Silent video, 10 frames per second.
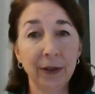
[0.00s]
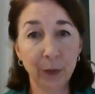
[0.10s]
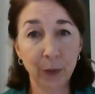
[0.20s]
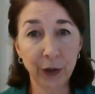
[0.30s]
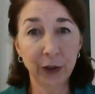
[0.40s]
the
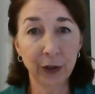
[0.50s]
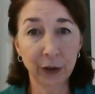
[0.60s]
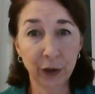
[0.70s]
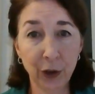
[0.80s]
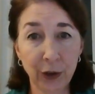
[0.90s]
more you're going to
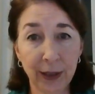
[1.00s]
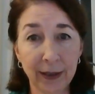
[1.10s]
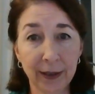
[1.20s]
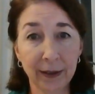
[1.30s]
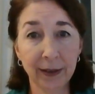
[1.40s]
learn
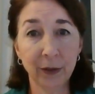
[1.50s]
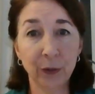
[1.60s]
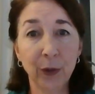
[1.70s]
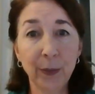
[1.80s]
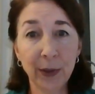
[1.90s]
it.
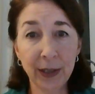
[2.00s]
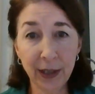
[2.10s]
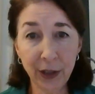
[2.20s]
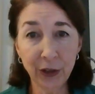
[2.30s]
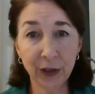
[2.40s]

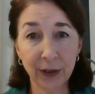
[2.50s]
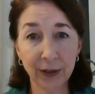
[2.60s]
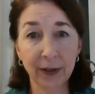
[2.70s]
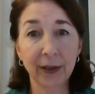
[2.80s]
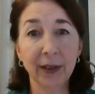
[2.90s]

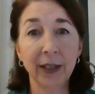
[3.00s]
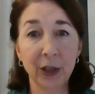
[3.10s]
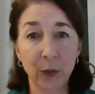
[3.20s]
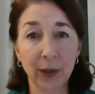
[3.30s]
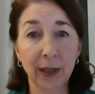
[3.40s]
Repetition
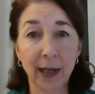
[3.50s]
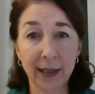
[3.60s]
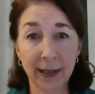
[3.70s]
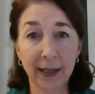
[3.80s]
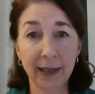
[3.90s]
is what
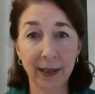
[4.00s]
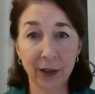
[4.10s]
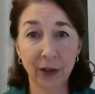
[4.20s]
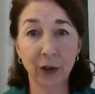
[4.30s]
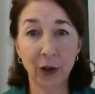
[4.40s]
locks things
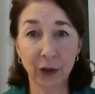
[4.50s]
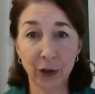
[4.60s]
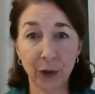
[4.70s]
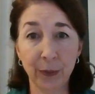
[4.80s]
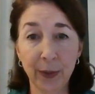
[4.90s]
into
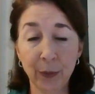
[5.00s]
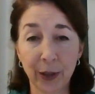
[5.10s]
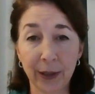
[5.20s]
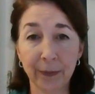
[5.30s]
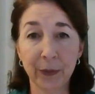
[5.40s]
long-term
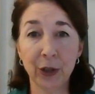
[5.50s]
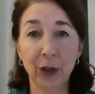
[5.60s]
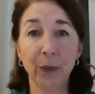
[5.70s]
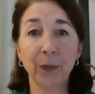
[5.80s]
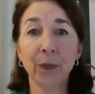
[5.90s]
memory.
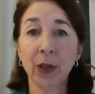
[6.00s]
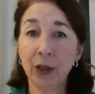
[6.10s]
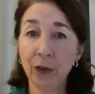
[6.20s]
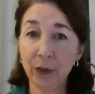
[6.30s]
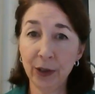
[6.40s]
So
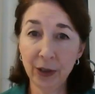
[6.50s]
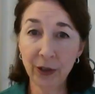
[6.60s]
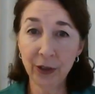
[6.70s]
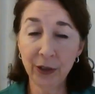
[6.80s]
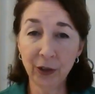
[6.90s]
you've
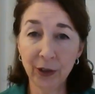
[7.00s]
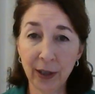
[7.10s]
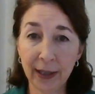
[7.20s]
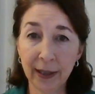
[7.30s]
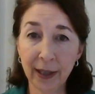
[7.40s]
listened to the
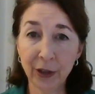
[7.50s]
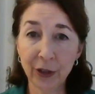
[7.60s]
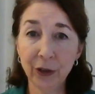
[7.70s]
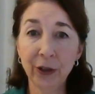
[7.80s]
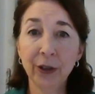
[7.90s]
online
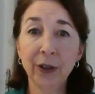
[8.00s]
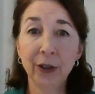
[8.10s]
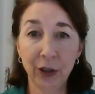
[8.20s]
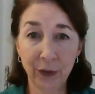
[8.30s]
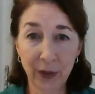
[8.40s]
lecture,
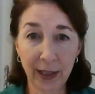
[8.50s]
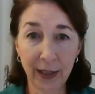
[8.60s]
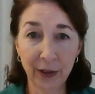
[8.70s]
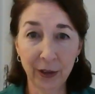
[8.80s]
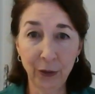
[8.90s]
you've
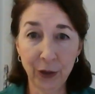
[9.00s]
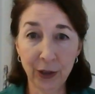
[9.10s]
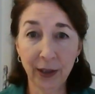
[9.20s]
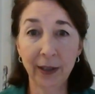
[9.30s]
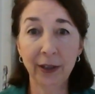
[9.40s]
taken
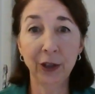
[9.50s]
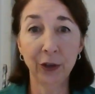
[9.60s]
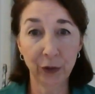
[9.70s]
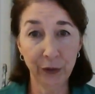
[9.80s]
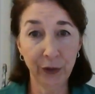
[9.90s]
notes, and then
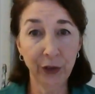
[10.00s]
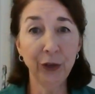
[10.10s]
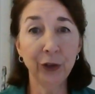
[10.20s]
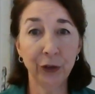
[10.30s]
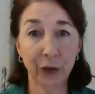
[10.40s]
you've
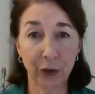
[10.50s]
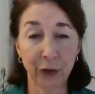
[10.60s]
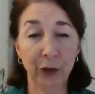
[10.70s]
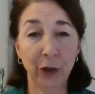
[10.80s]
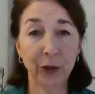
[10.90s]
reviewed your
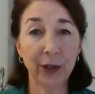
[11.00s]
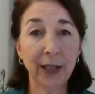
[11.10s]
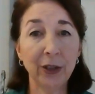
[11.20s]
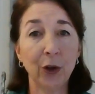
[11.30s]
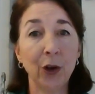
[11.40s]
notes. That's